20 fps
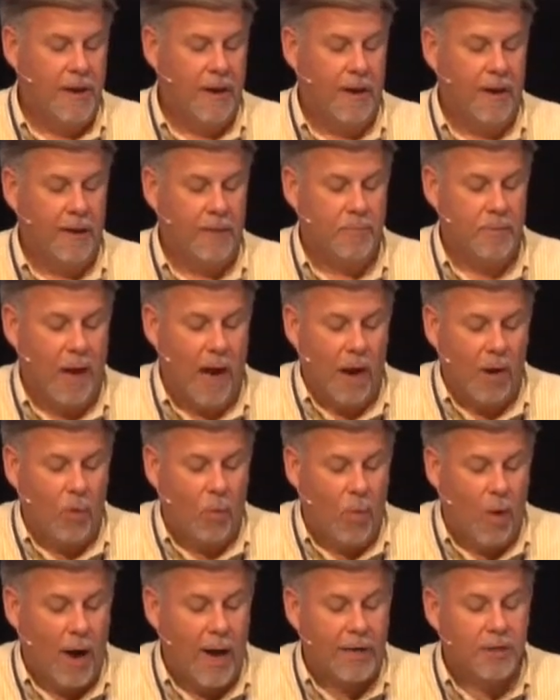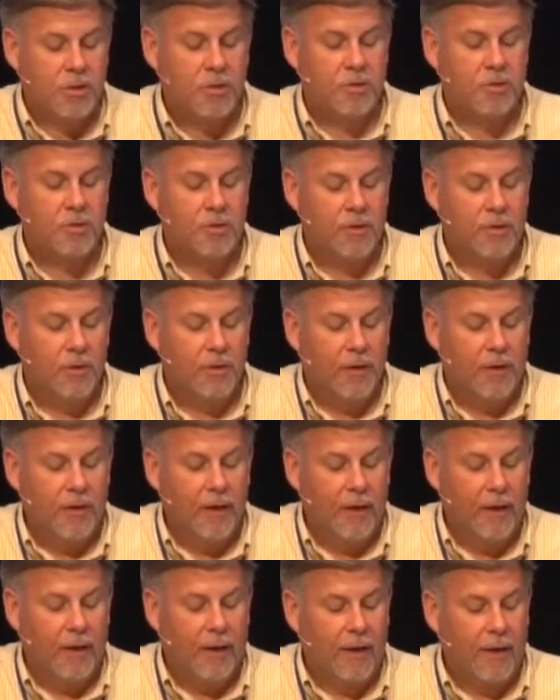Um, I'll watch
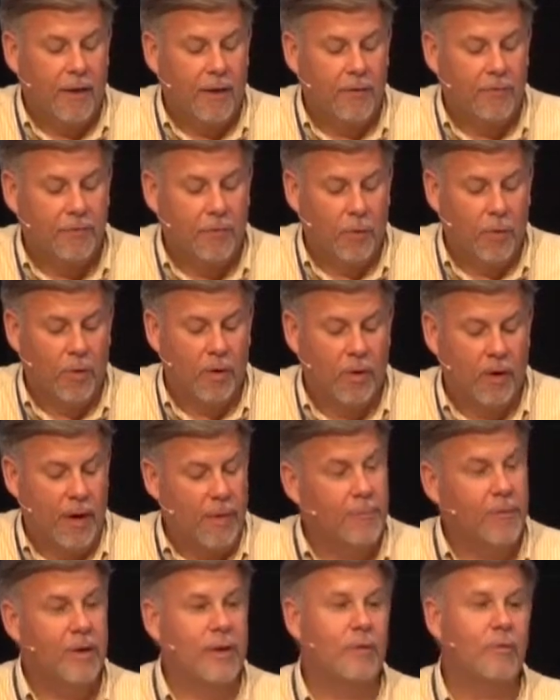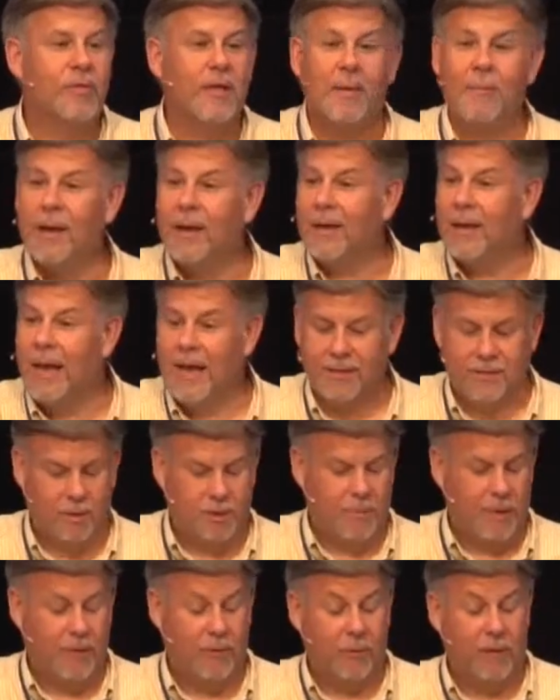uh, for, I'm reading without my
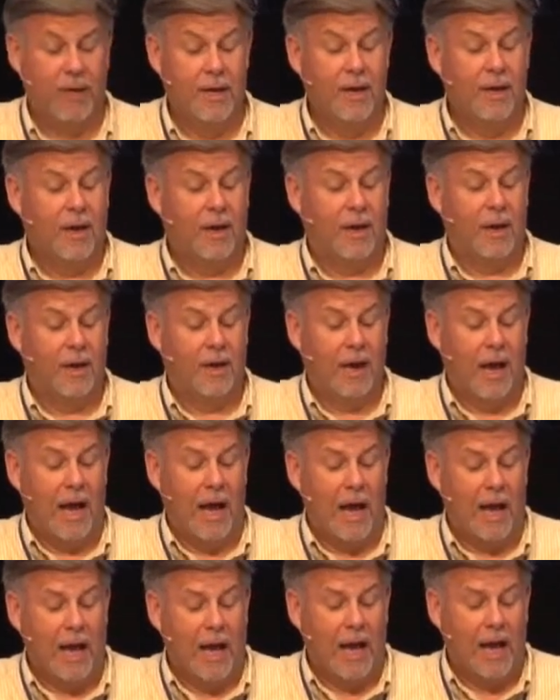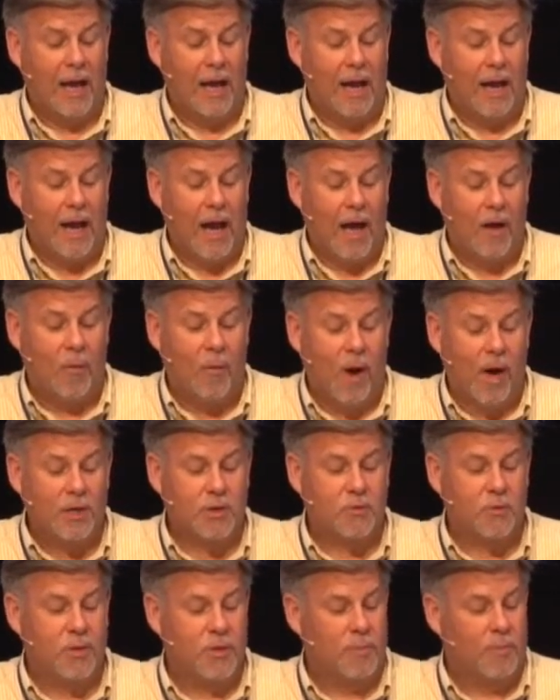glasses, by the way. Uh, I, will
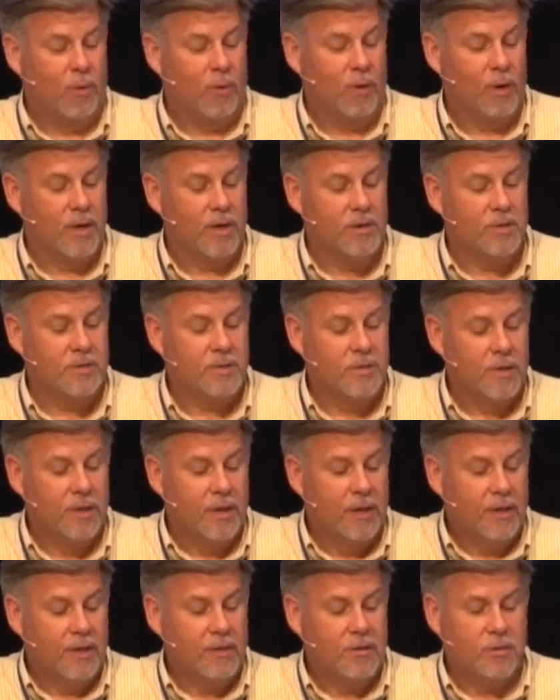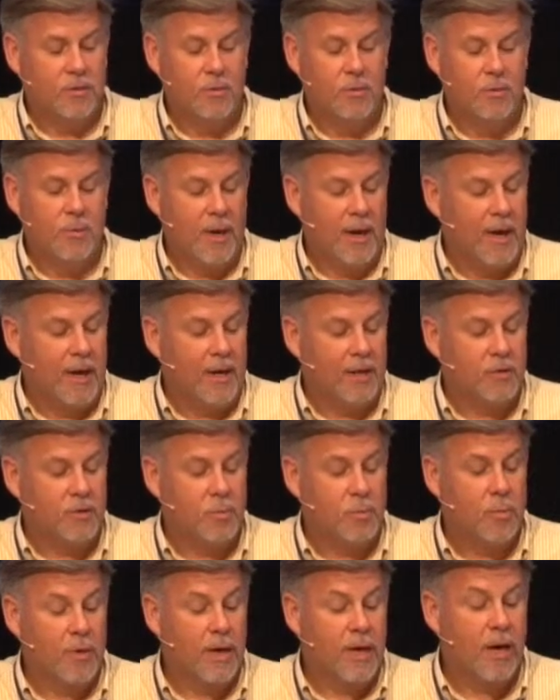watch for the boys to, uh,
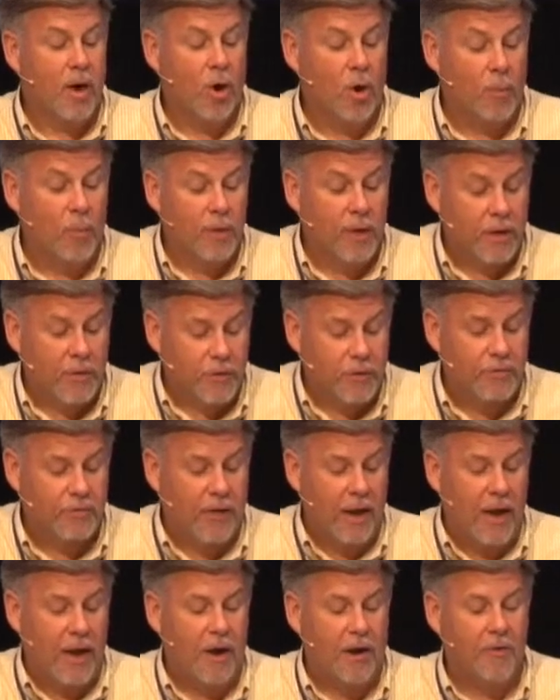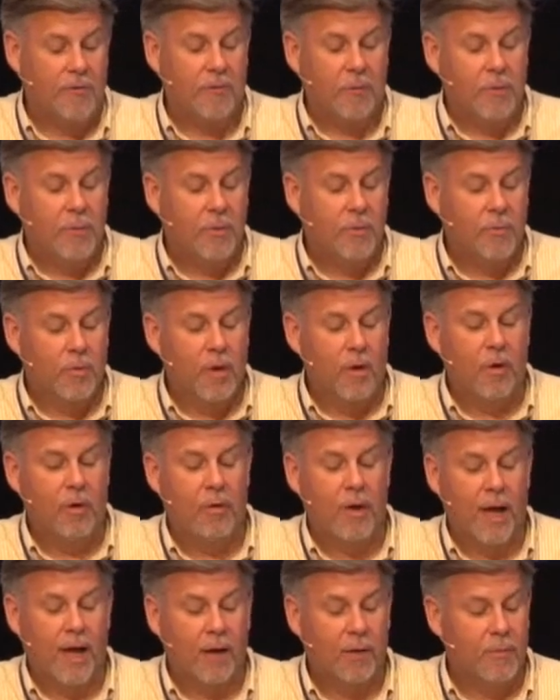to bring home another flyer from
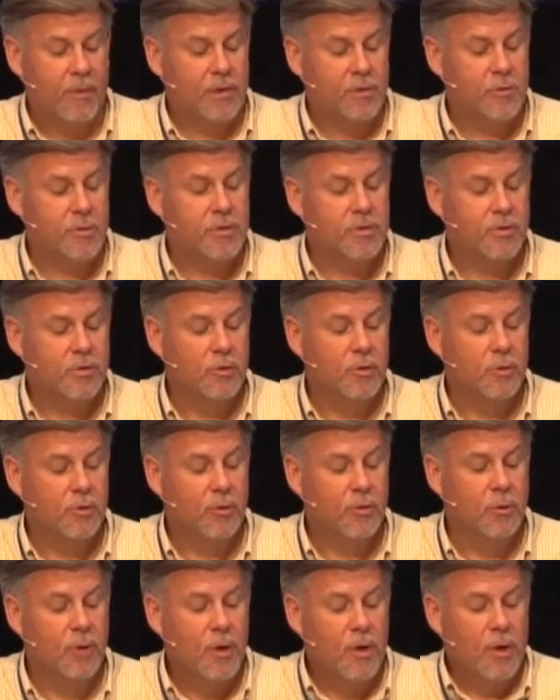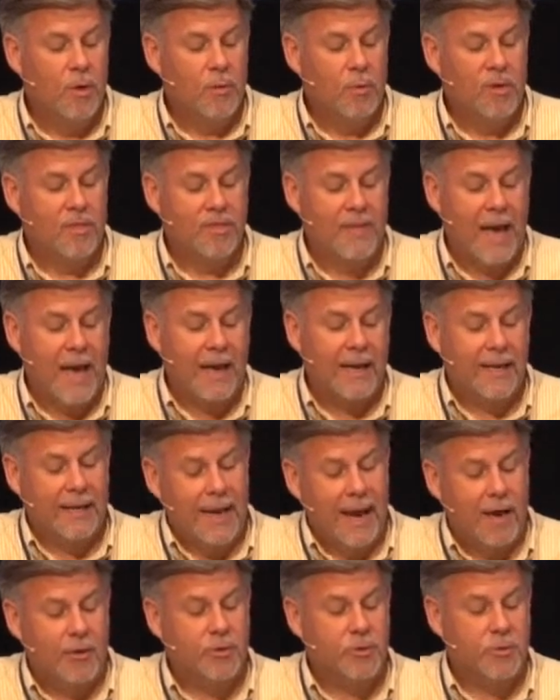Monroe Elementary School with that
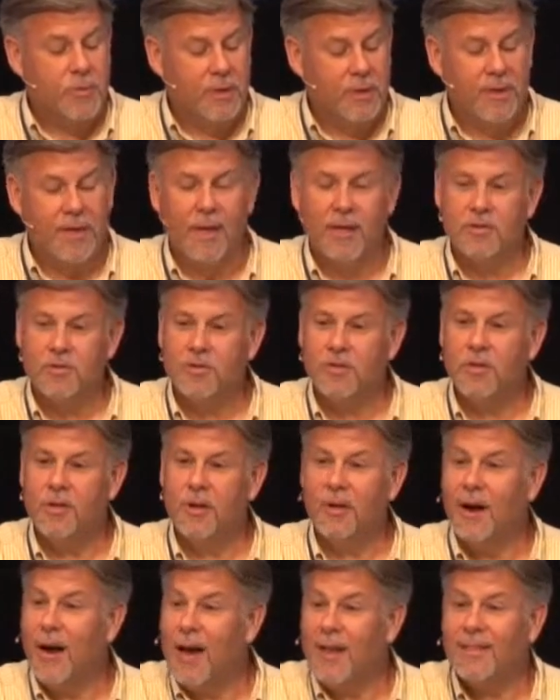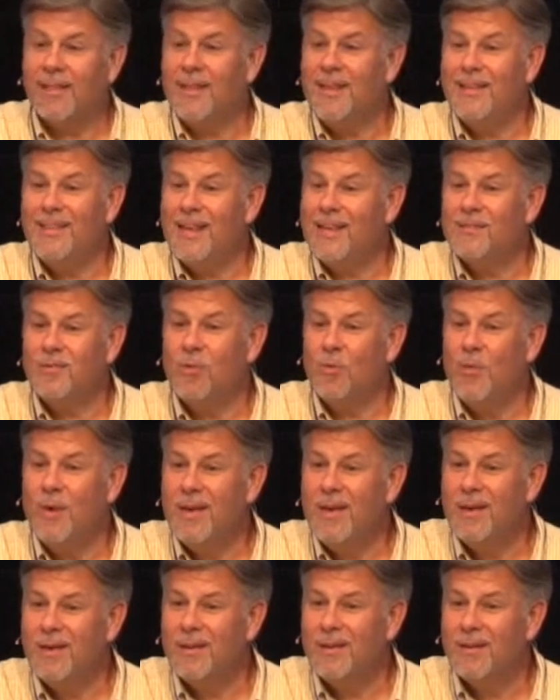announcement next year. I think that's a
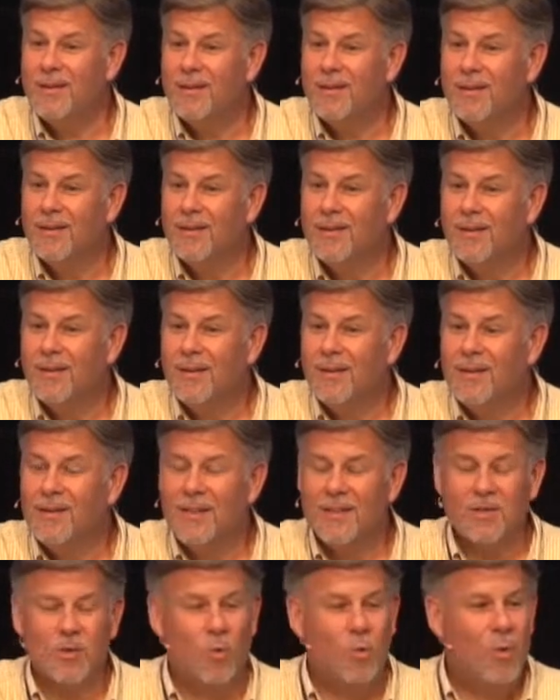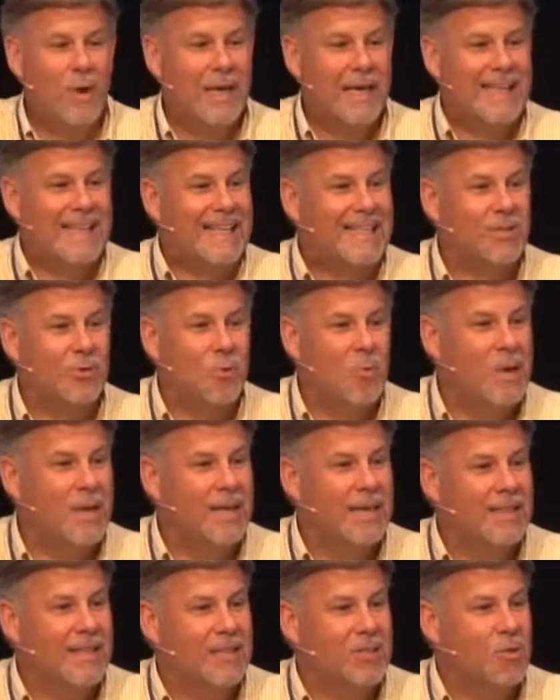win. That's a win. That's a
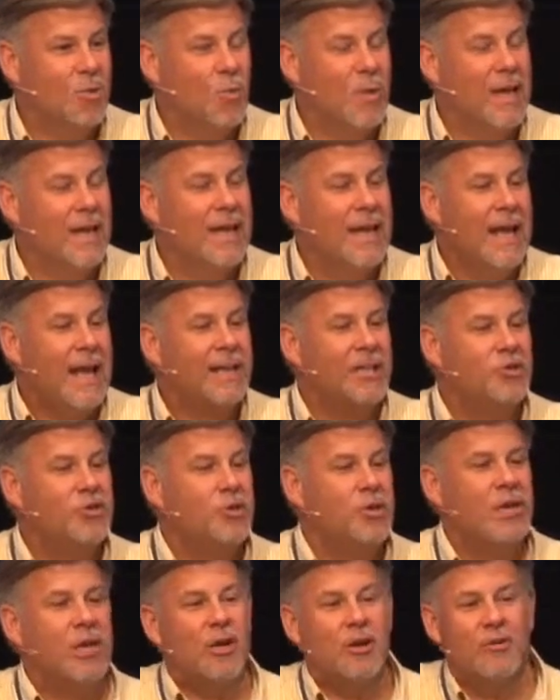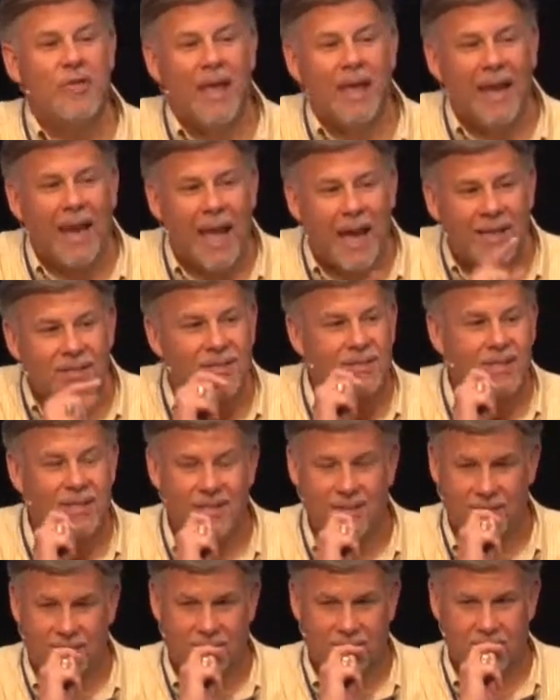win. That's a win. And did you hear that last
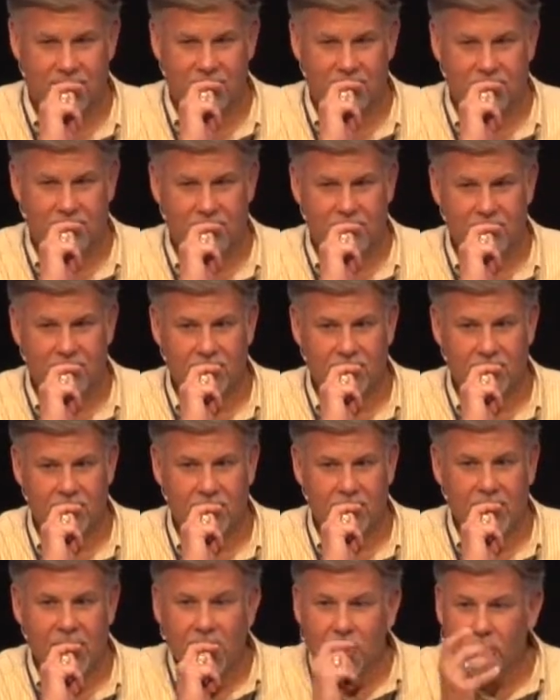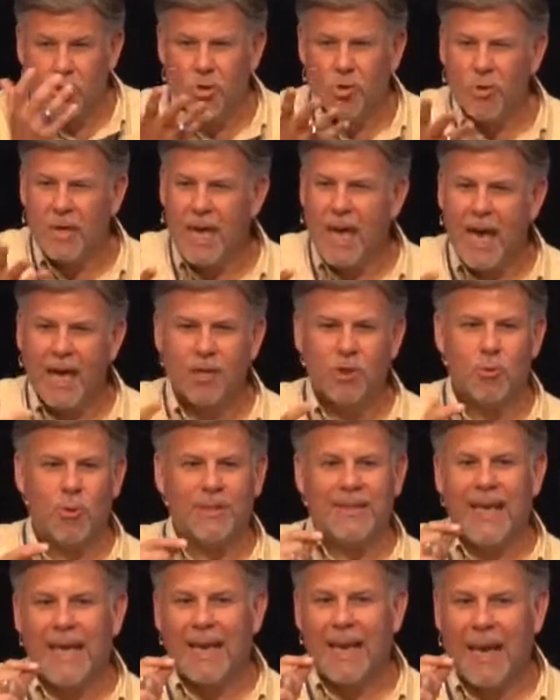sentence? Did you catch
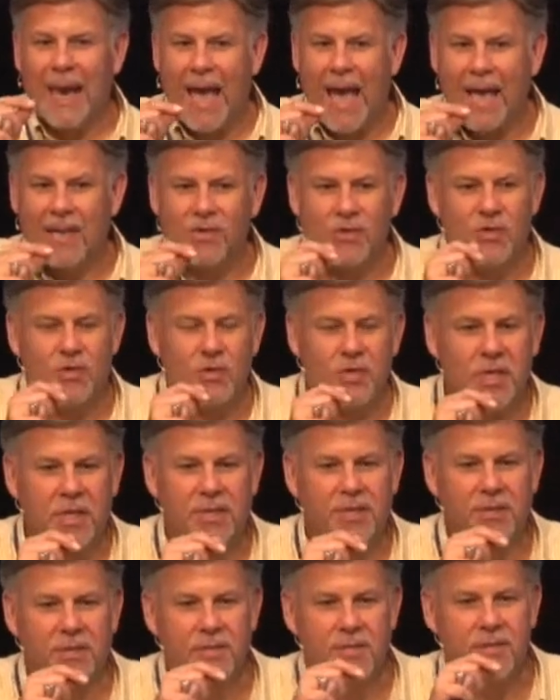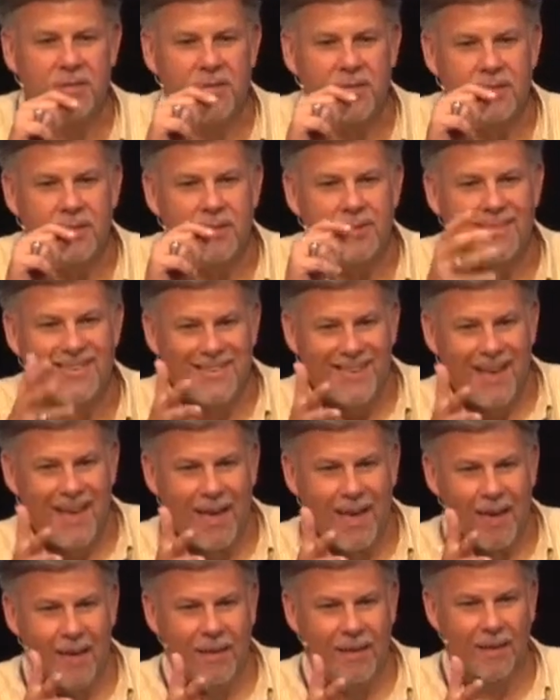what that last sentence
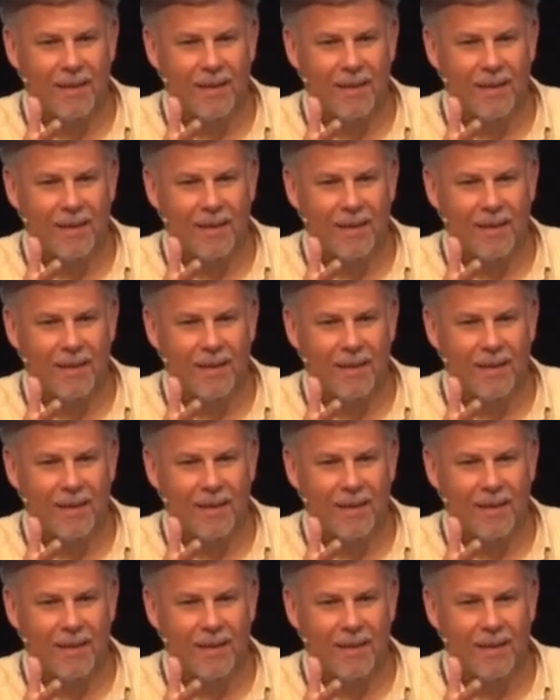said?